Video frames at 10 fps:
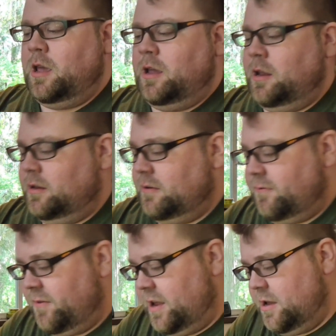is the
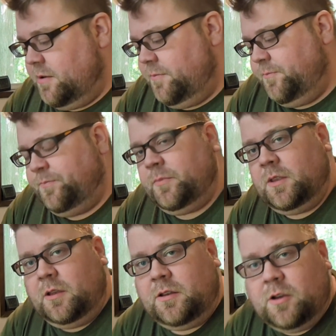fan.
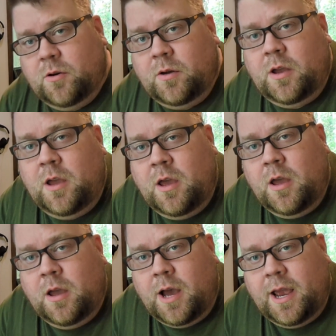So
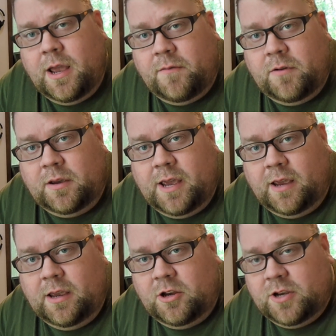I have a
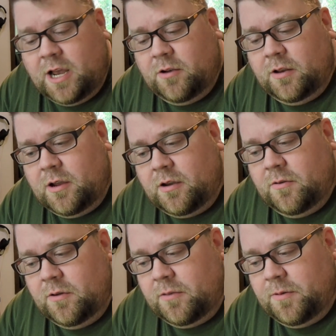Genki Shadow dock
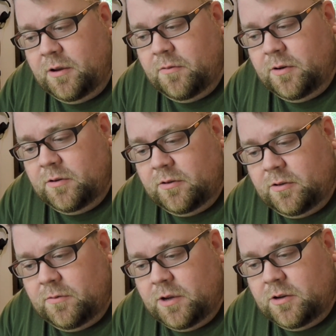with my original
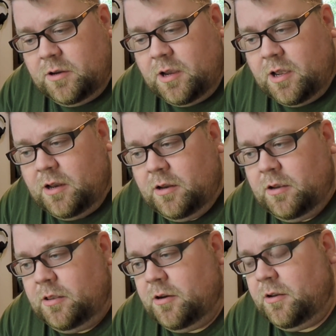Switch, and
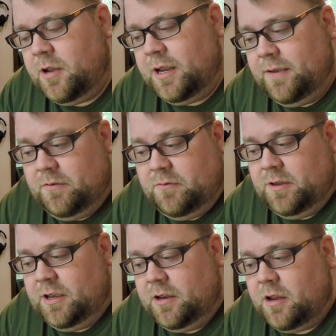there's not even
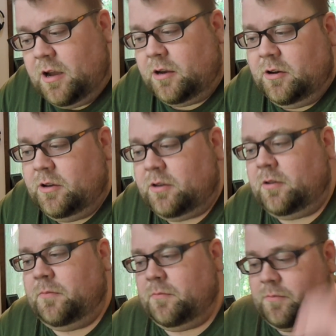really a dock. You just,
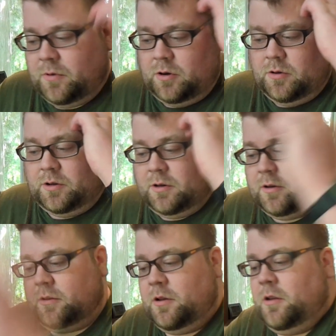it's
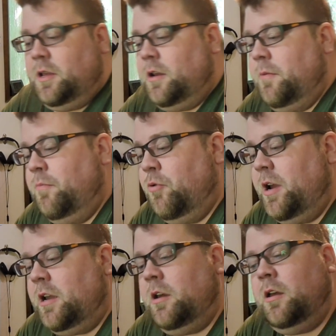just like a
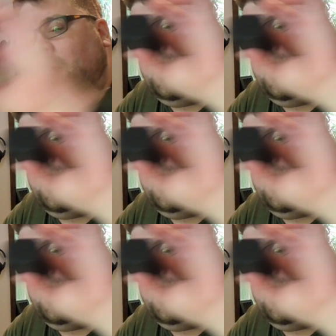brick